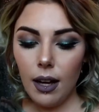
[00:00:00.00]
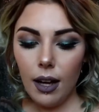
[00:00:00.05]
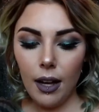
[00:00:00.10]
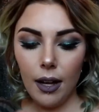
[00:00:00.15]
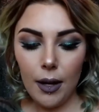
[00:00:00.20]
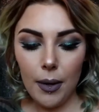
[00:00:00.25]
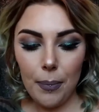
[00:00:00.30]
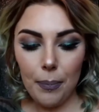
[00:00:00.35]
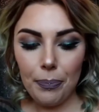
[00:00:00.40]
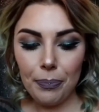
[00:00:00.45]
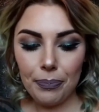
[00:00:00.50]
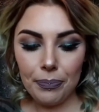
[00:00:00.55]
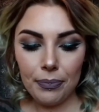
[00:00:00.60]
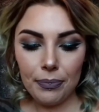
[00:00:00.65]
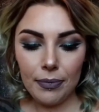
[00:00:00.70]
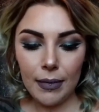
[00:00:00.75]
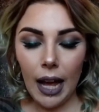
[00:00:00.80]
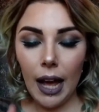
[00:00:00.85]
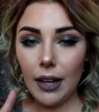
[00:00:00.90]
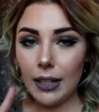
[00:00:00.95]

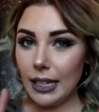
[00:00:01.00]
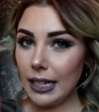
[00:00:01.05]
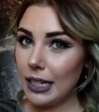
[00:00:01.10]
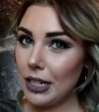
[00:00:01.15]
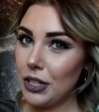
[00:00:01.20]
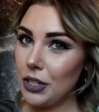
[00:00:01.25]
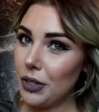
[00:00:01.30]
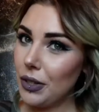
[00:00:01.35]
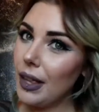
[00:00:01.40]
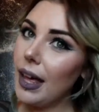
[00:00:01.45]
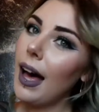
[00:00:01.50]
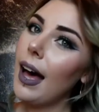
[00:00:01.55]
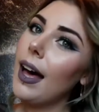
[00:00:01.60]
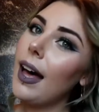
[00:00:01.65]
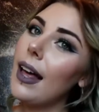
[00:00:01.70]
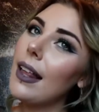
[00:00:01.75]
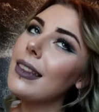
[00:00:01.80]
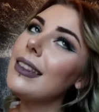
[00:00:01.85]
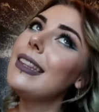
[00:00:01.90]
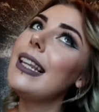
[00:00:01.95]
I'll get into
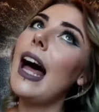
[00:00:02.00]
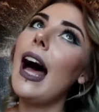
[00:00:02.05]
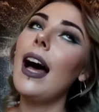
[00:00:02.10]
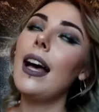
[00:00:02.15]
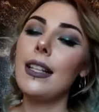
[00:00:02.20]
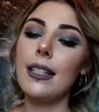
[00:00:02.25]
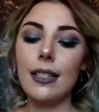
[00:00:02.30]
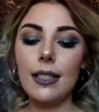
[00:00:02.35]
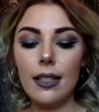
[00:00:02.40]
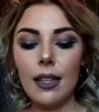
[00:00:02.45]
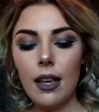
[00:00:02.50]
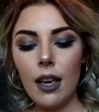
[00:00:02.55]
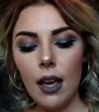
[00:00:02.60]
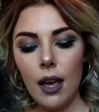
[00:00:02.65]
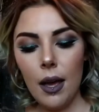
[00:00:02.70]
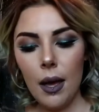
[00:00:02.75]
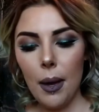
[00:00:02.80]
that last.